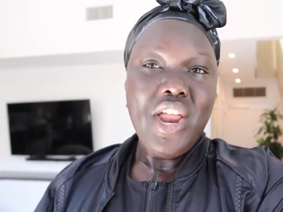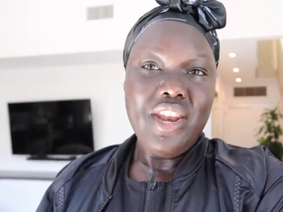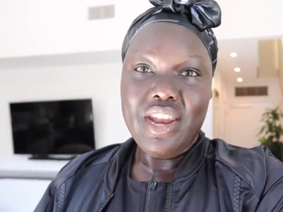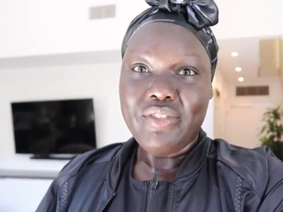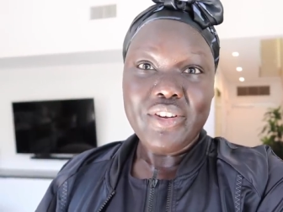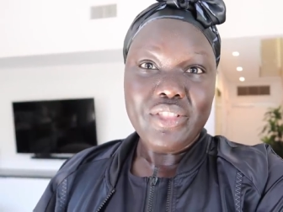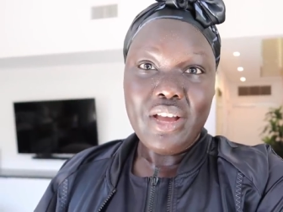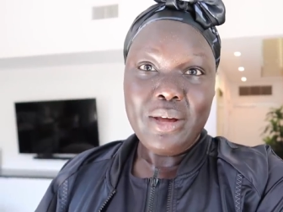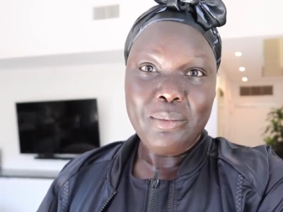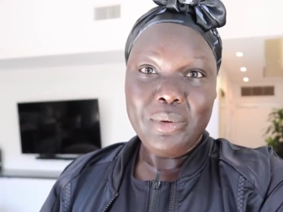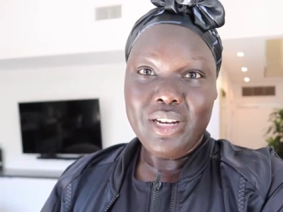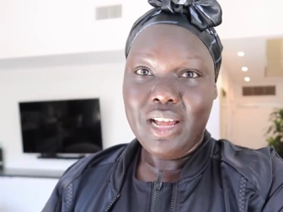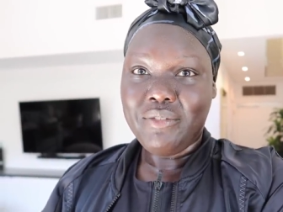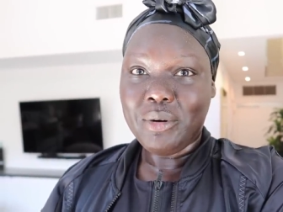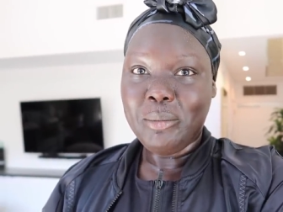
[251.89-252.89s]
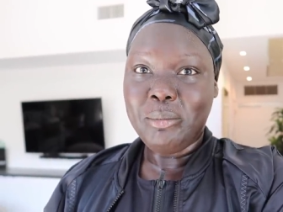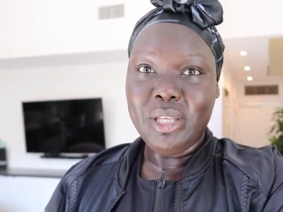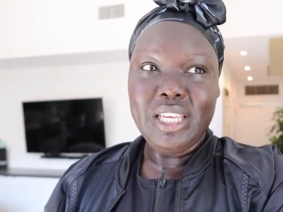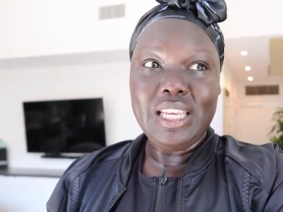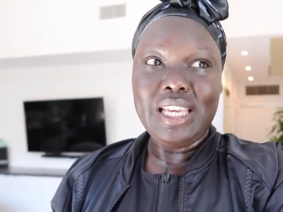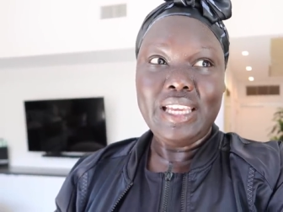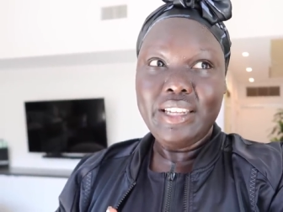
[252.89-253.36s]
Never thought we'd ever
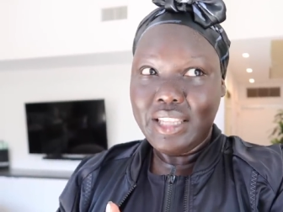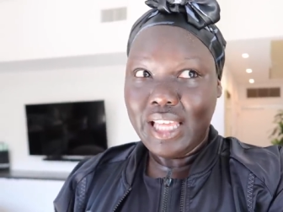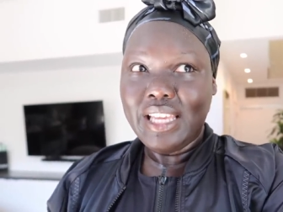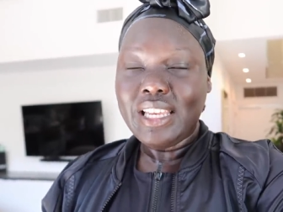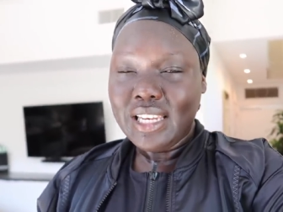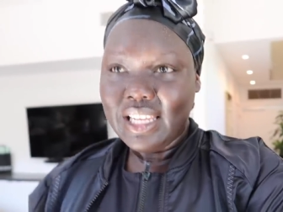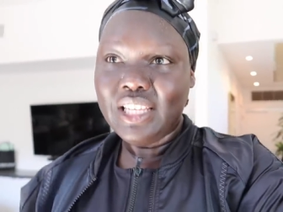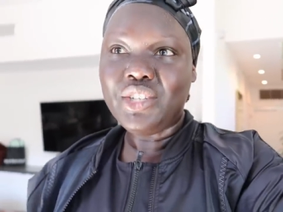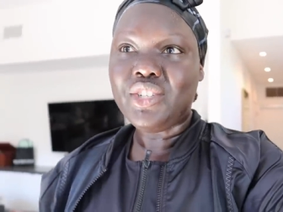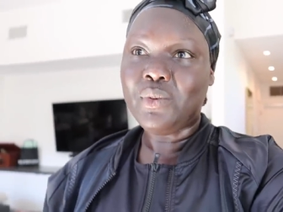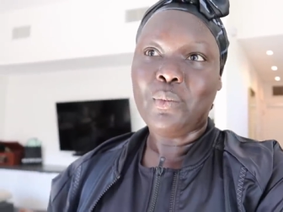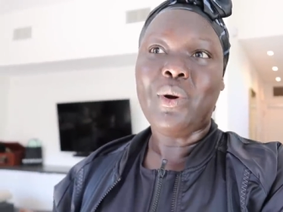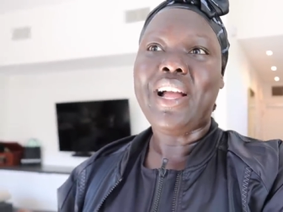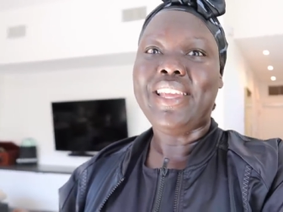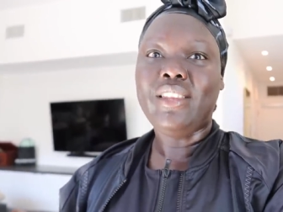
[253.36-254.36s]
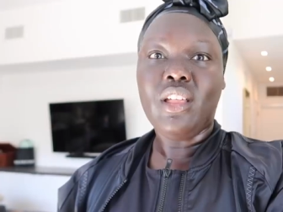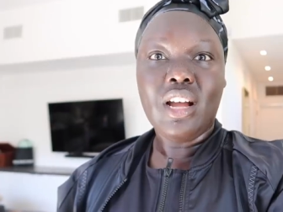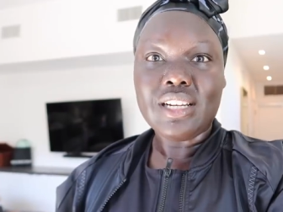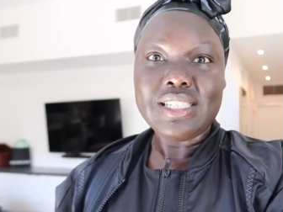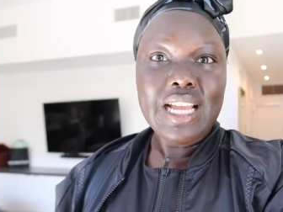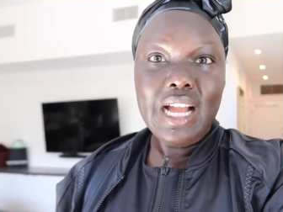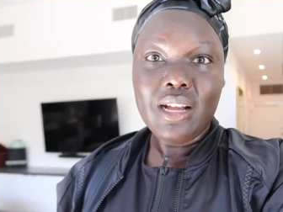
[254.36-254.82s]
be in like nationwide
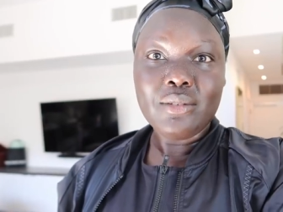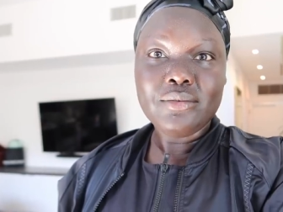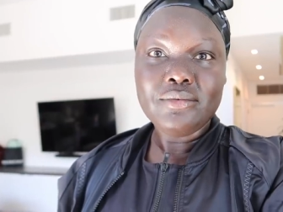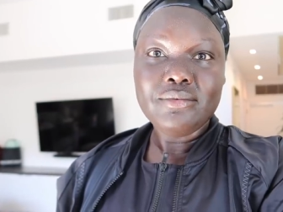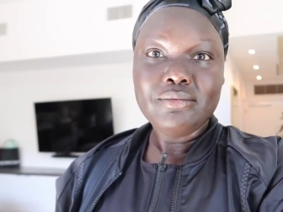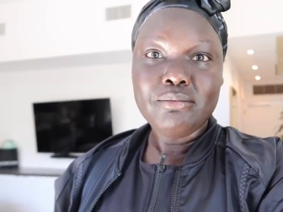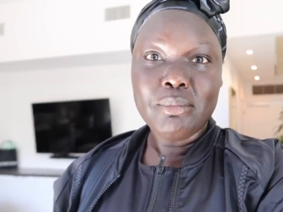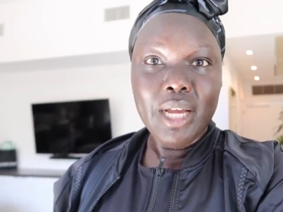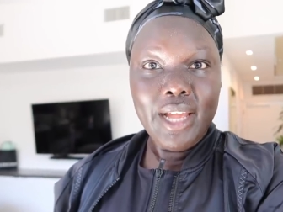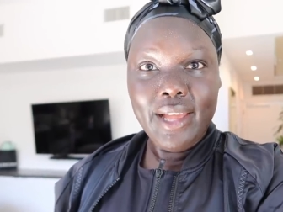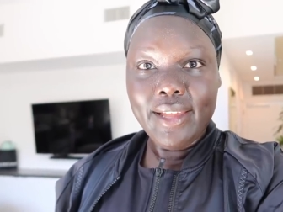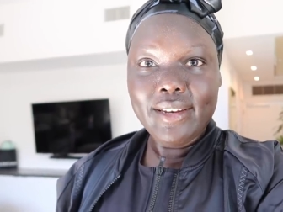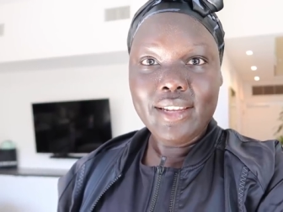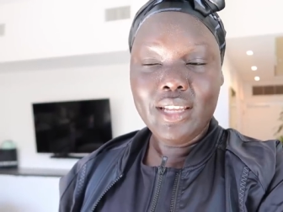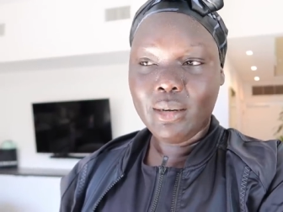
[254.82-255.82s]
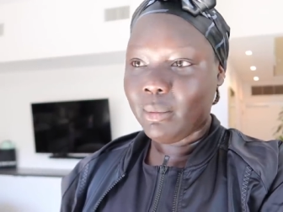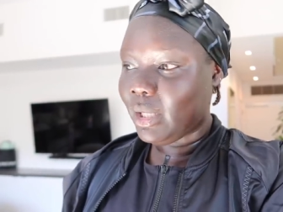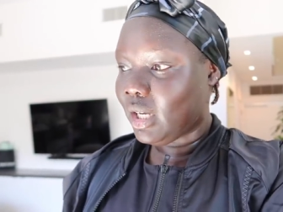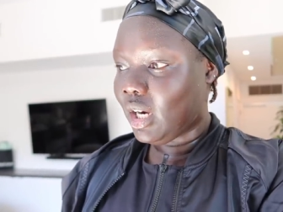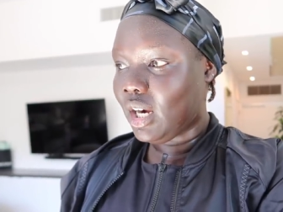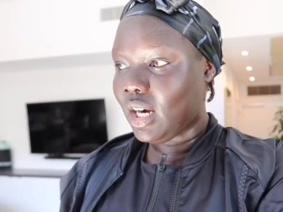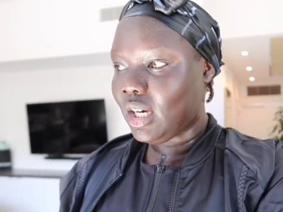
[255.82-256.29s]
lockdown, but here
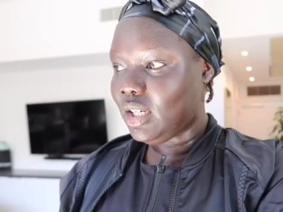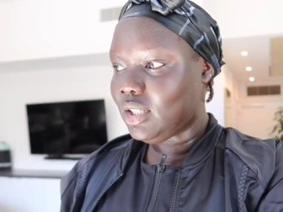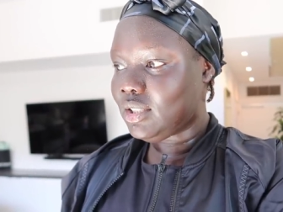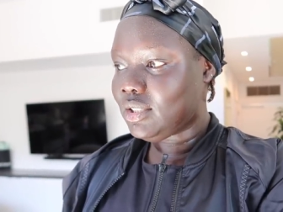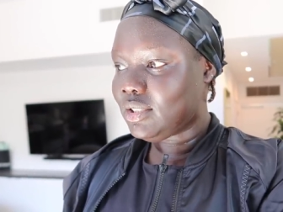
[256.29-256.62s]
we are.